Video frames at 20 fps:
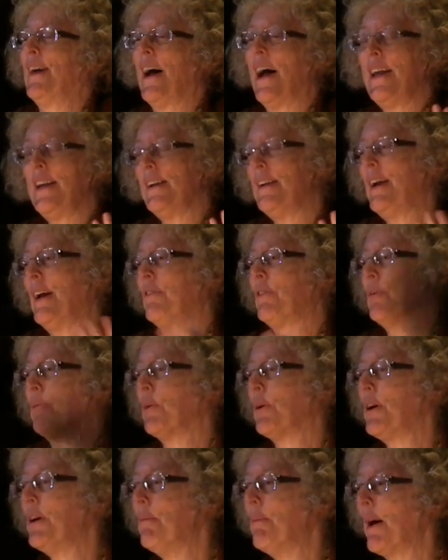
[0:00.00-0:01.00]
I didn't have to
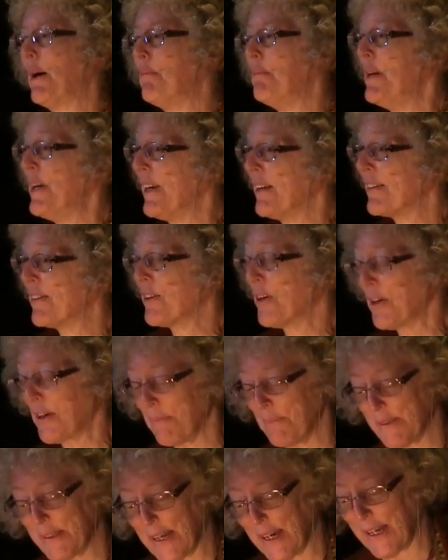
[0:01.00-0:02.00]
worry about being
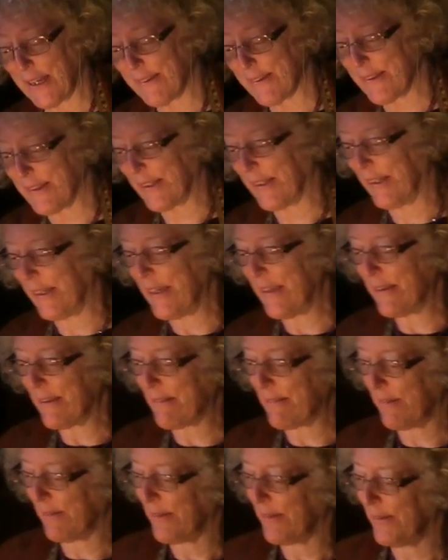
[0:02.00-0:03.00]
circumcised, at
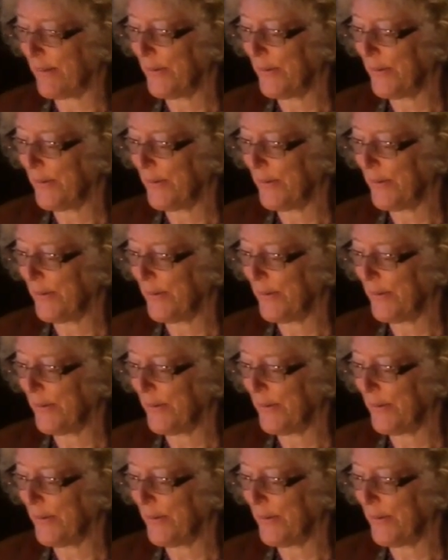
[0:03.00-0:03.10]
least.